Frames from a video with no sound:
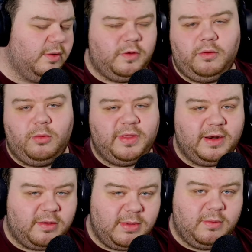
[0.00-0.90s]
Don't always
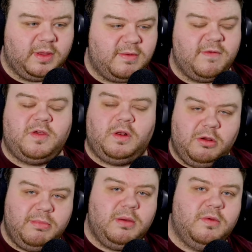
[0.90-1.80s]
edit to music. You have
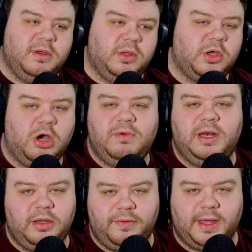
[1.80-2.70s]
slow music, you can't
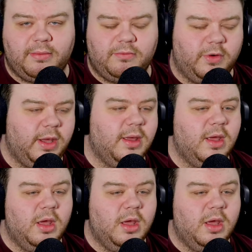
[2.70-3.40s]
really do that, right?